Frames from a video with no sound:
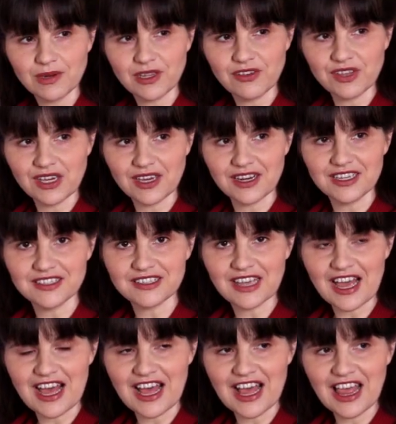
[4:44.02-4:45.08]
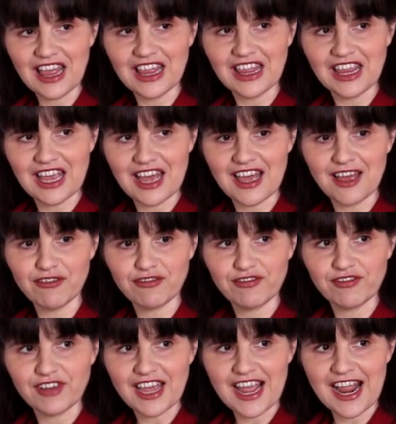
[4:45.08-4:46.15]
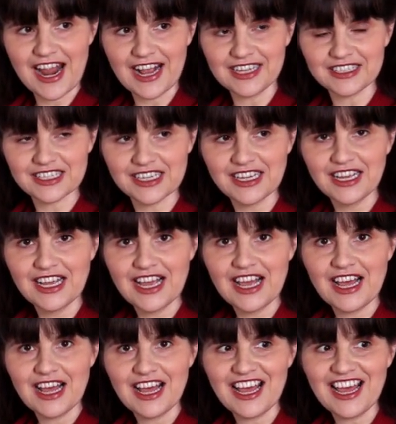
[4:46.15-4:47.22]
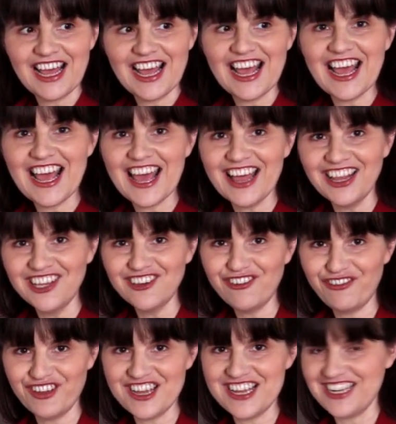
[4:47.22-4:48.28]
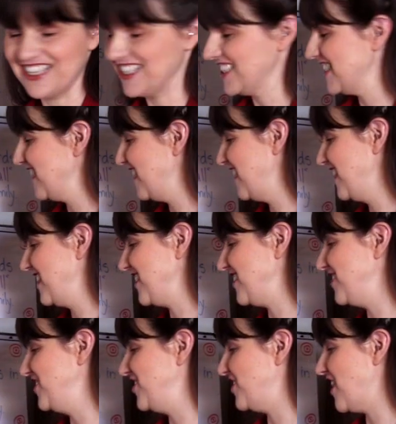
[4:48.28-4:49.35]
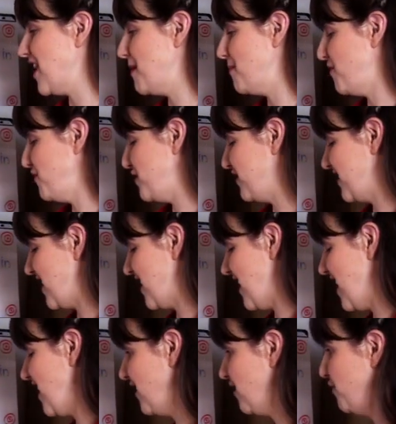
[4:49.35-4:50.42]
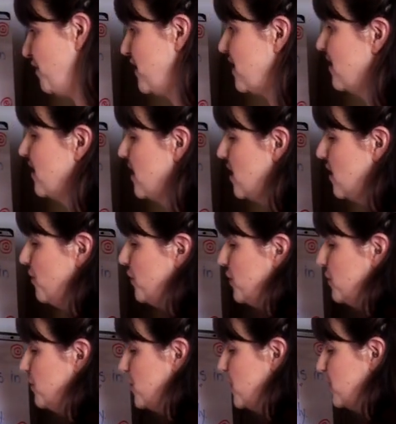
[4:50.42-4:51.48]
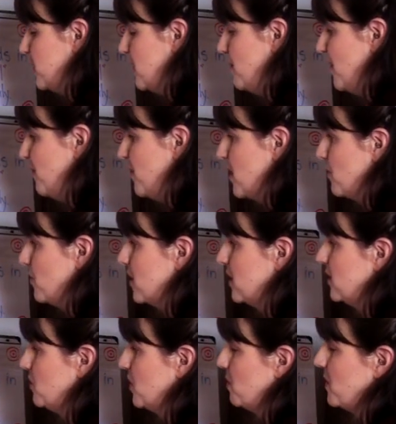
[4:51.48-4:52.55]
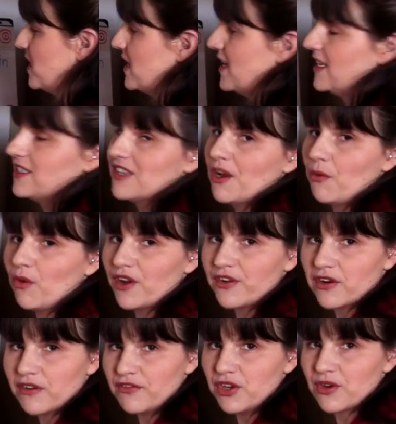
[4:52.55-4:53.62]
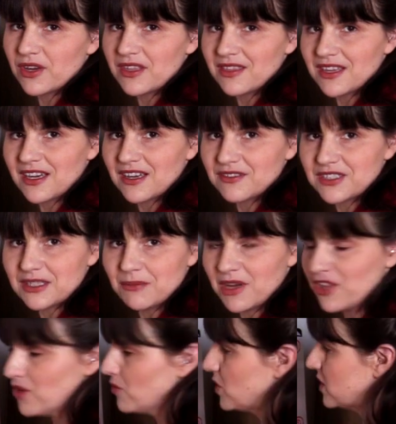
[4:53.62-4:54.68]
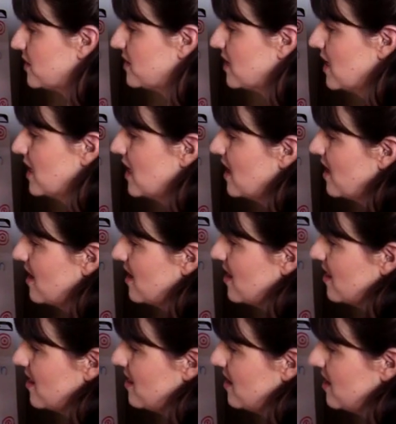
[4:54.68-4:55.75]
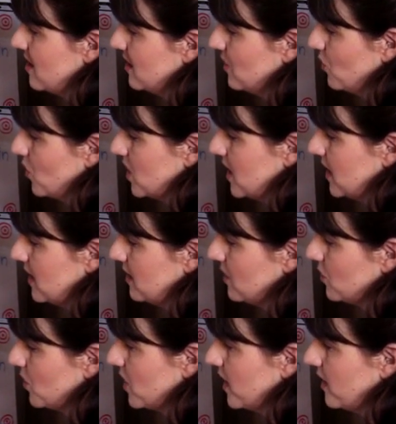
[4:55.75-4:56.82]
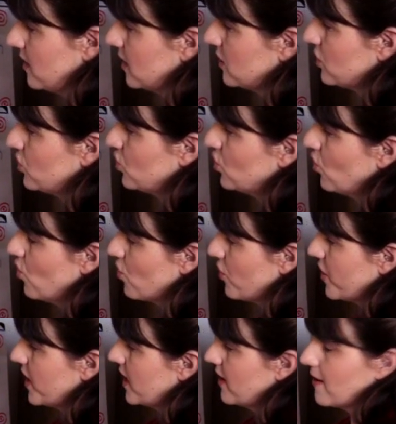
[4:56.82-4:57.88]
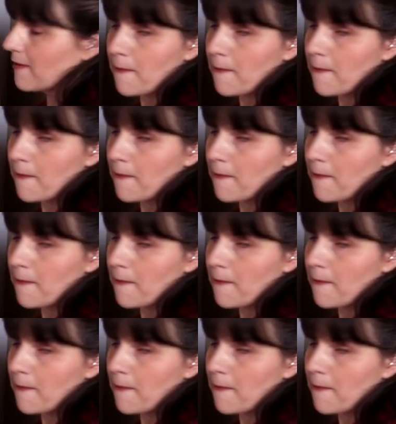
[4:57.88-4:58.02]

do you think it is? Elephant. Elephant. Good job if you said elephant. Those are some of our words with PH. I wonder if you can think of some other words. These ones were in our story.